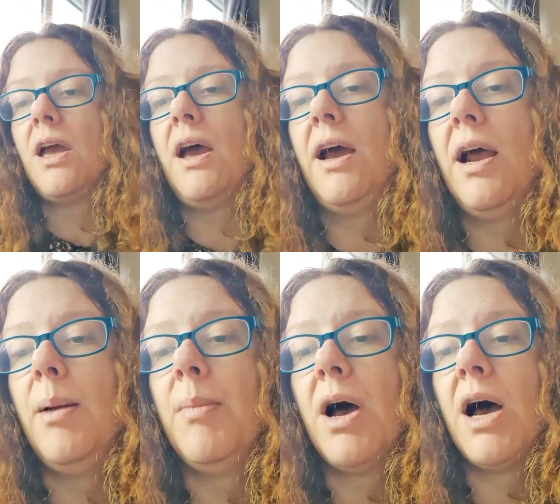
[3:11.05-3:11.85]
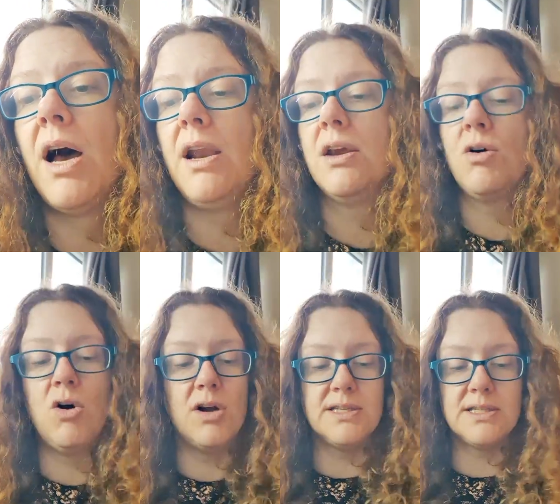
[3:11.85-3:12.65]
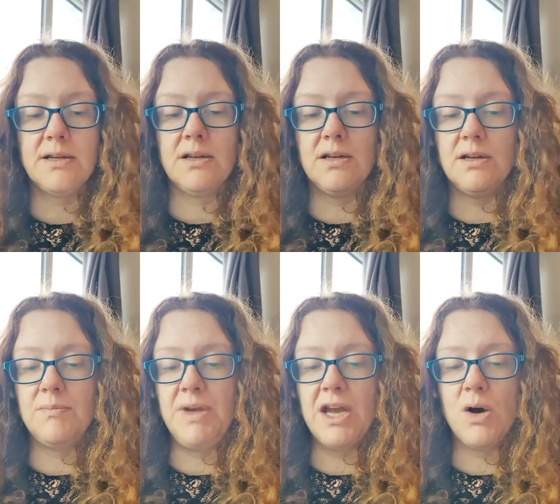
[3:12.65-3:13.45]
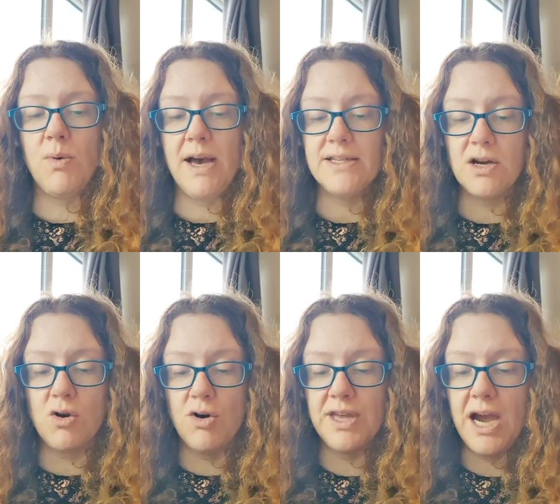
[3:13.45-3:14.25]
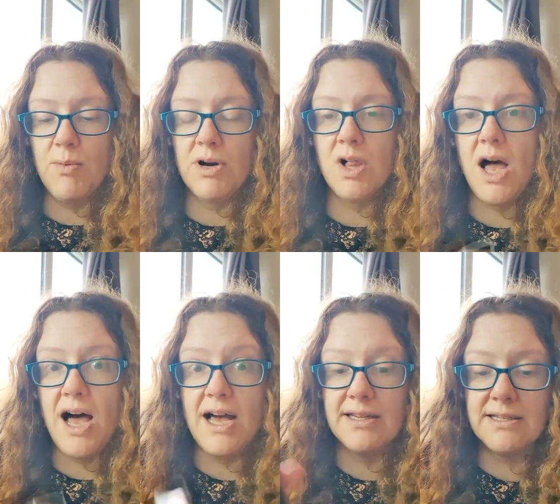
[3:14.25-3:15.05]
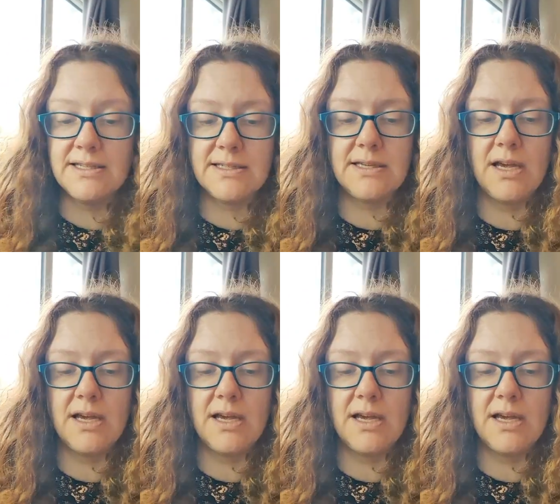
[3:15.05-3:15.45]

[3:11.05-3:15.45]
Um, and I got, Makeup Wise, I got the Hourglass